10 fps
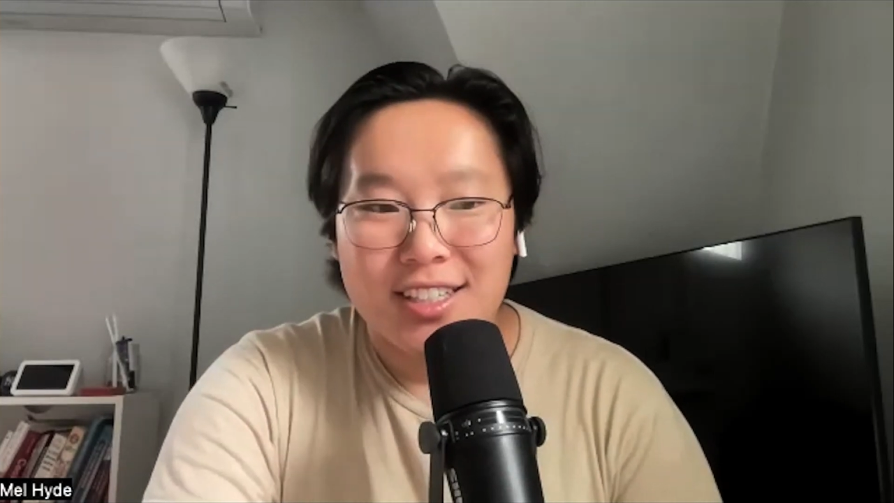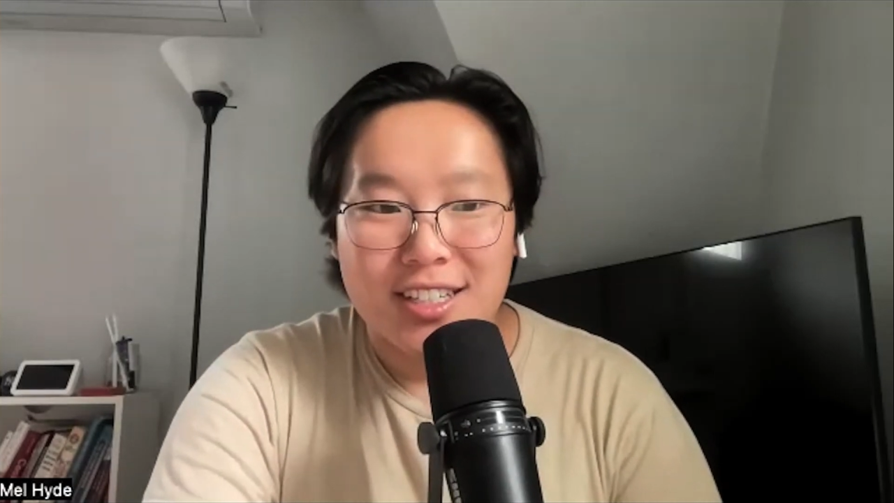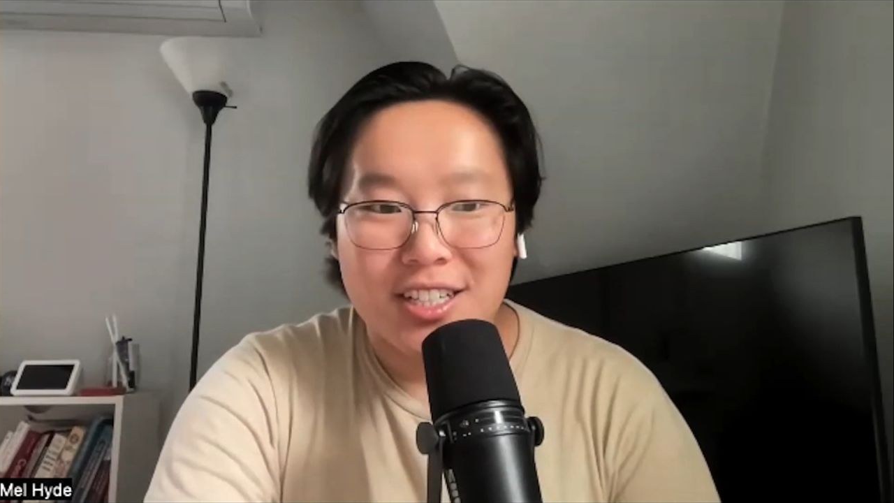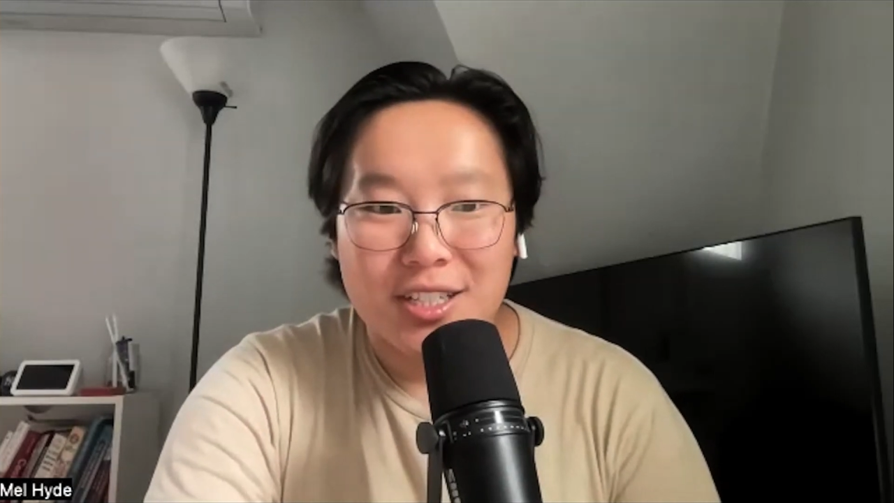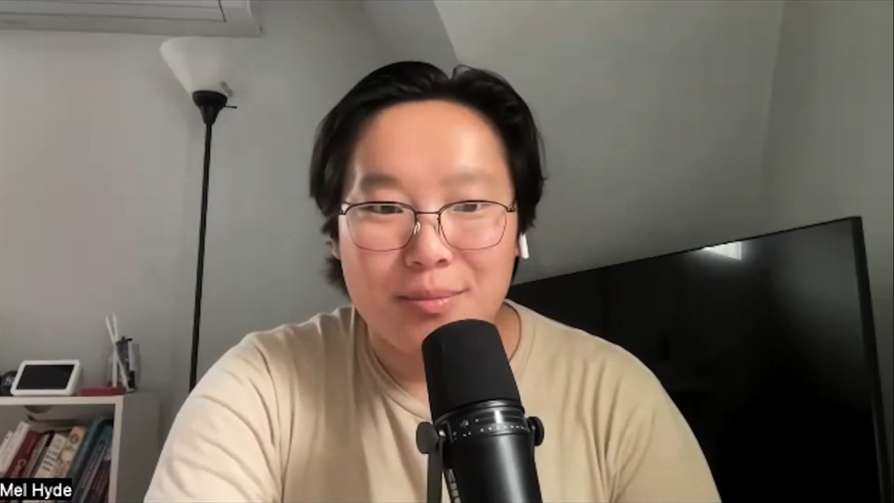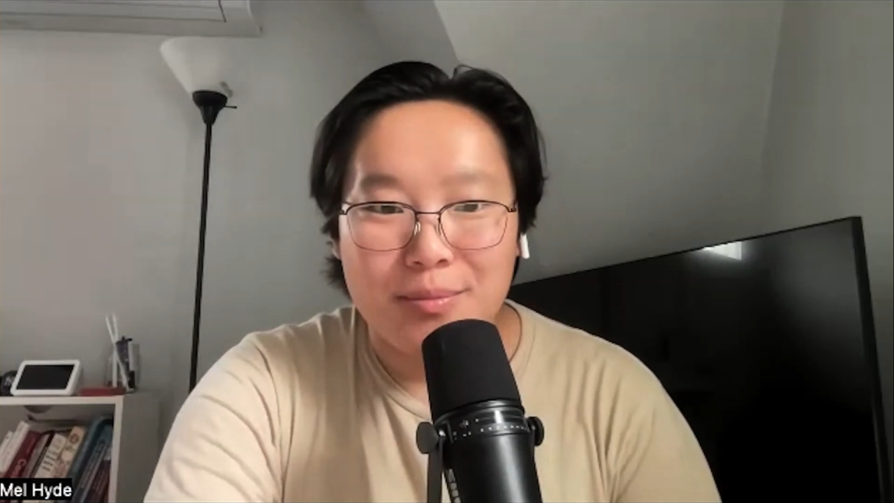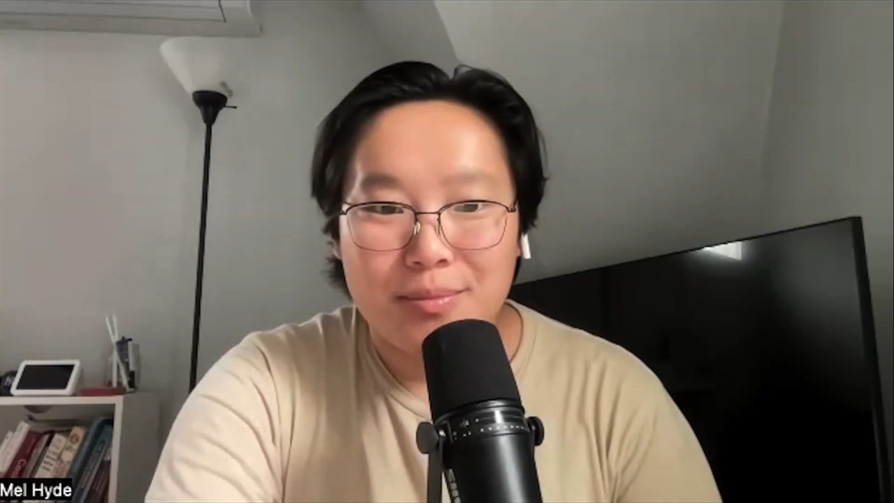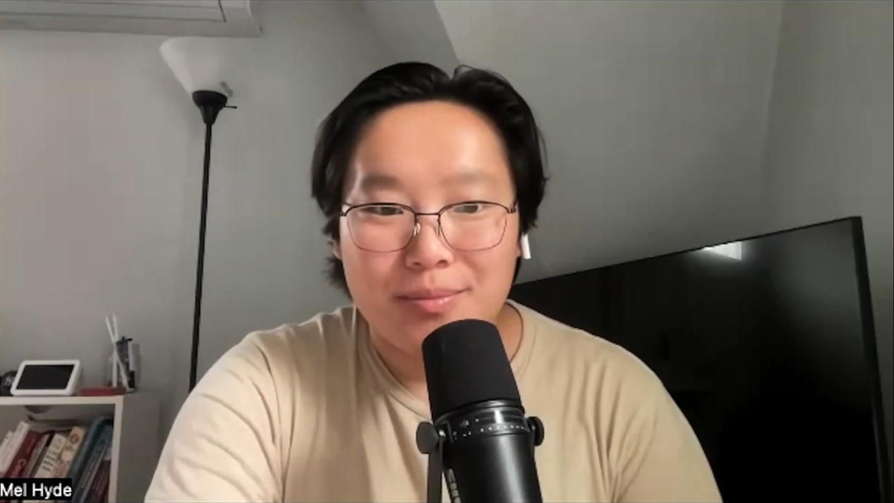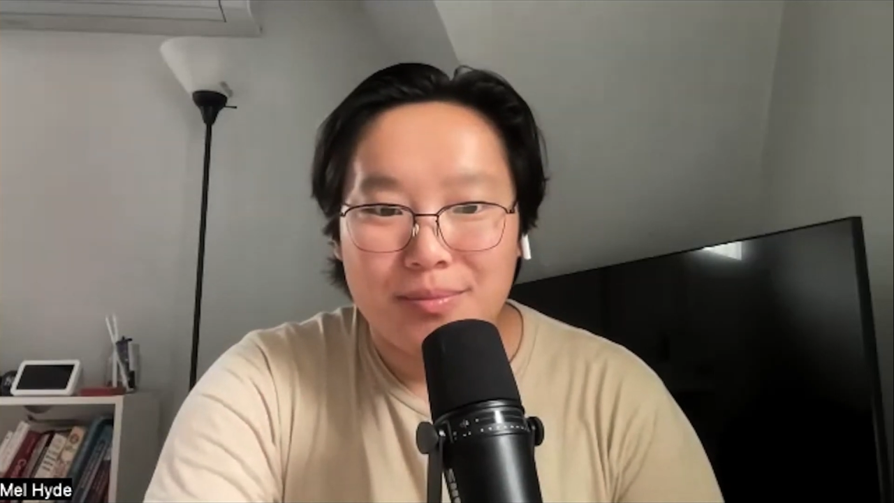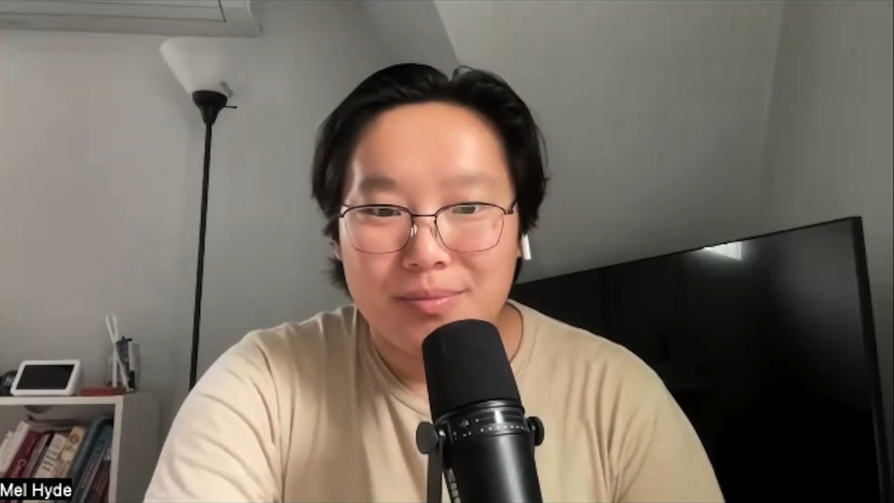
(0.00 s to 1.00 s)
Um,
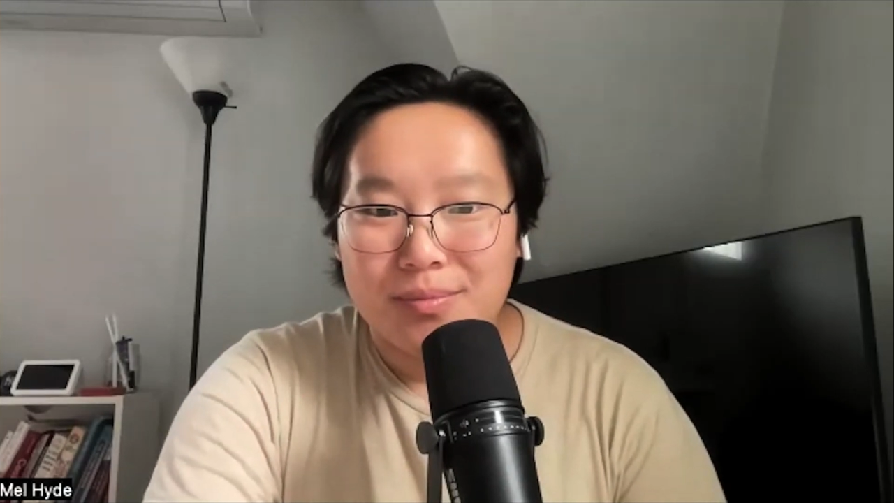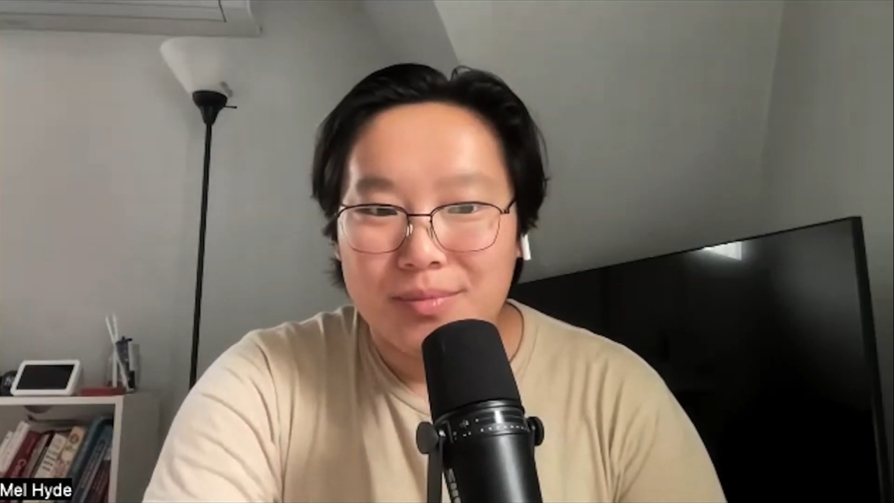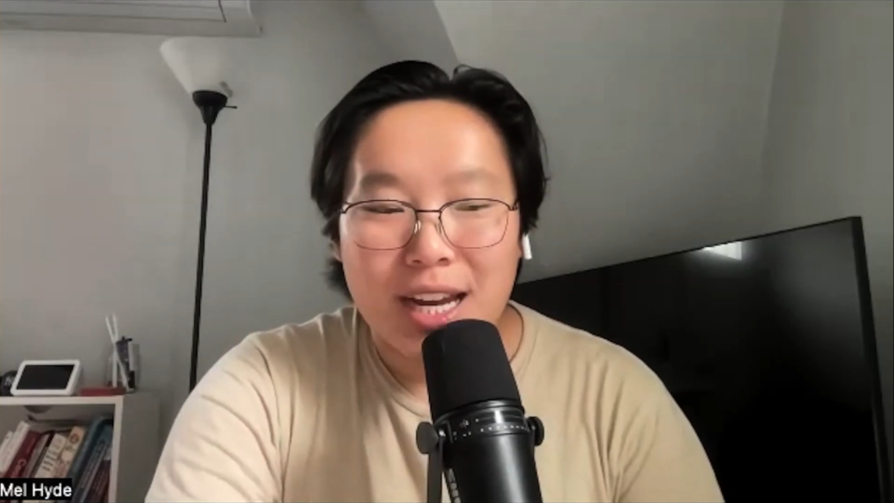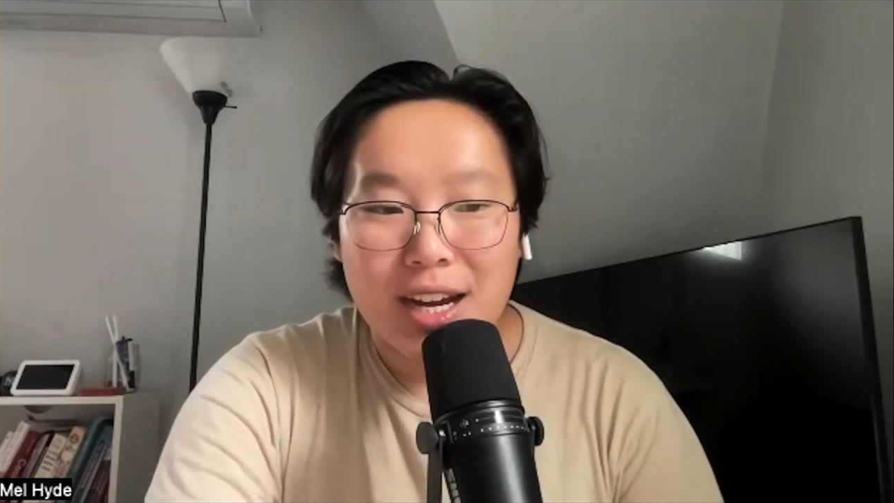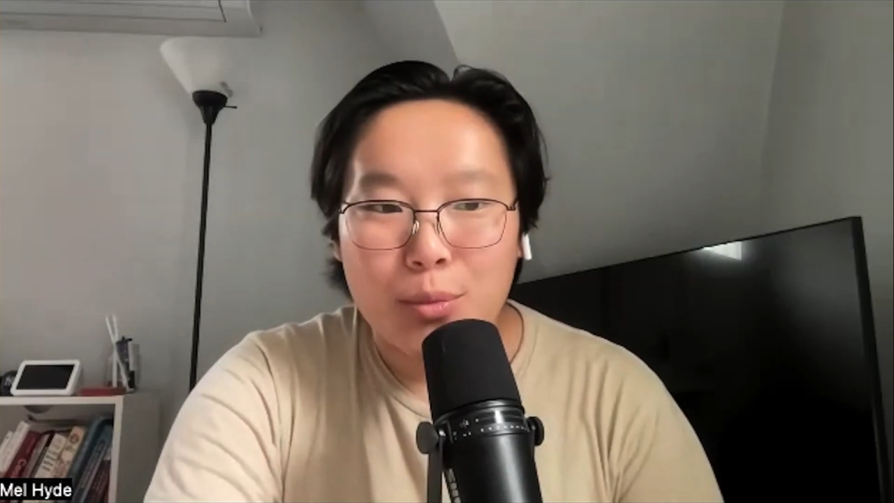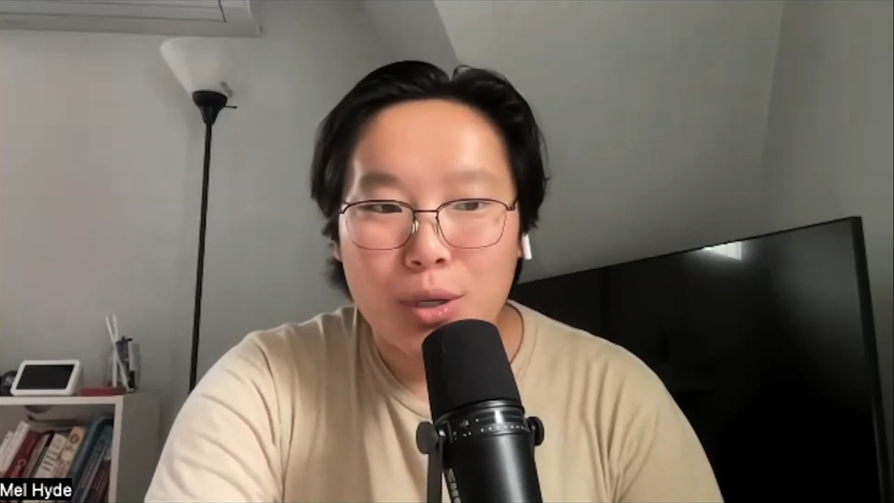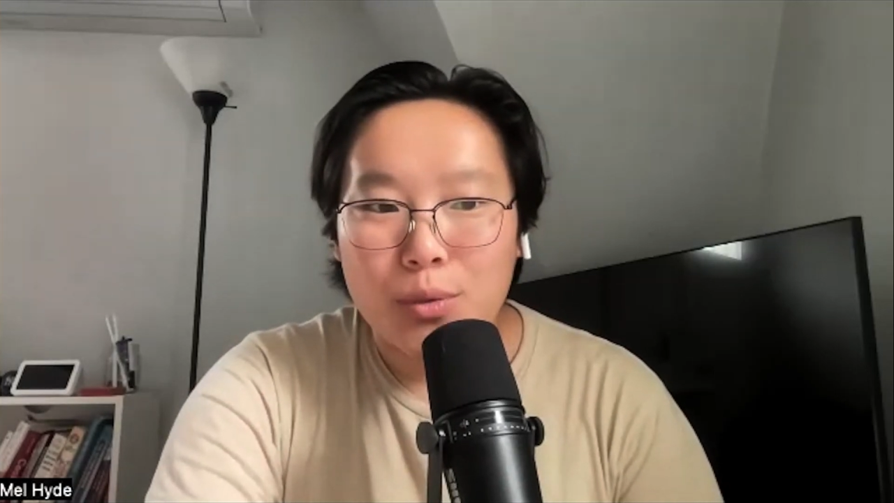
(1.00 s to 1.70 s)
yeah,